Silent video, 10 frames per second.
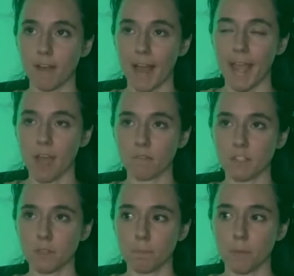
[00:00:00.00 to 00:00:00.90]
I have
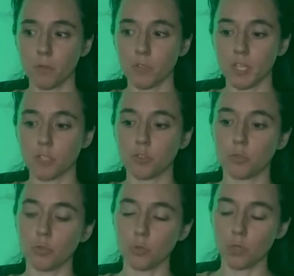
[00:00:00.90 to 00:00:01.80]
this ability
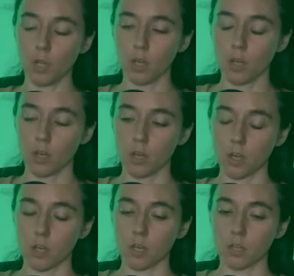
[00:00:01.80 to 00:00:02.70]
to
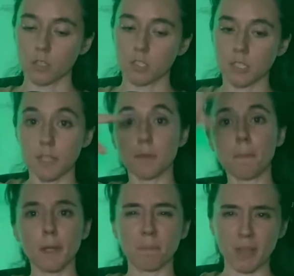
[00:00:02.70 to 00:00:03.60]
see the
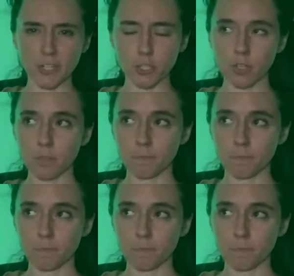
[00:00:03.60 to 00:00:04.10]
big picture